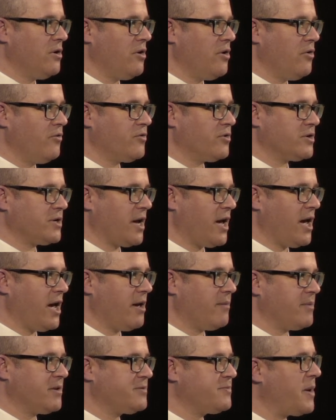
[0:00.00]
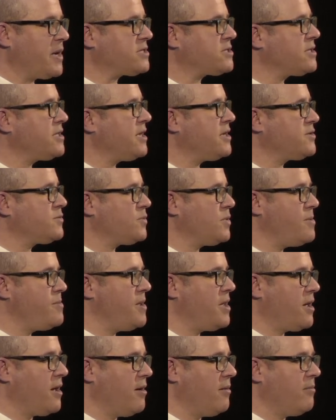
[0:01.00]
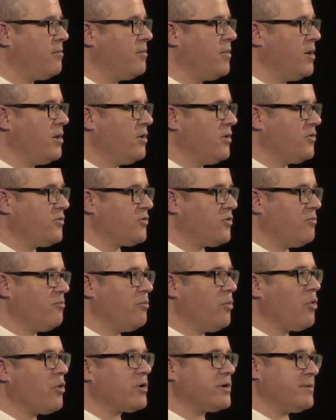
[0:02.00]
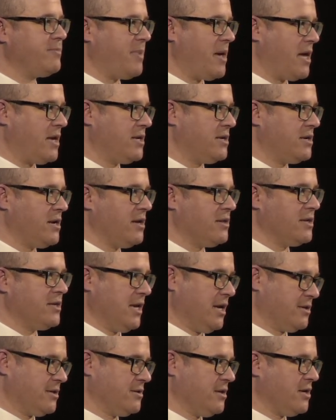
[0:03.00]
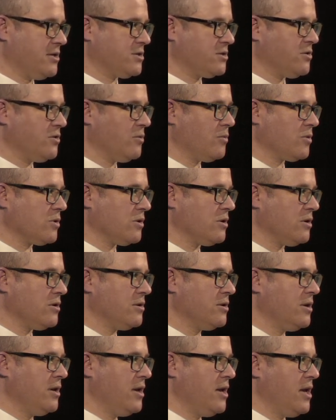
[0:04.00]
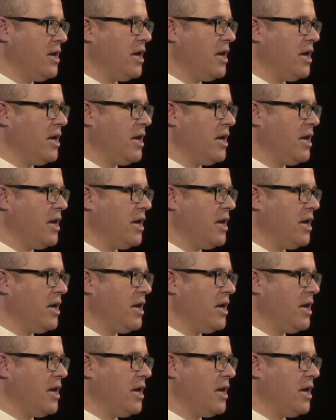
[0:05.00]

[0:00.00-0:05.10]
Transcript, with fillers: over time, especially as we become sort of more dependent on the technological world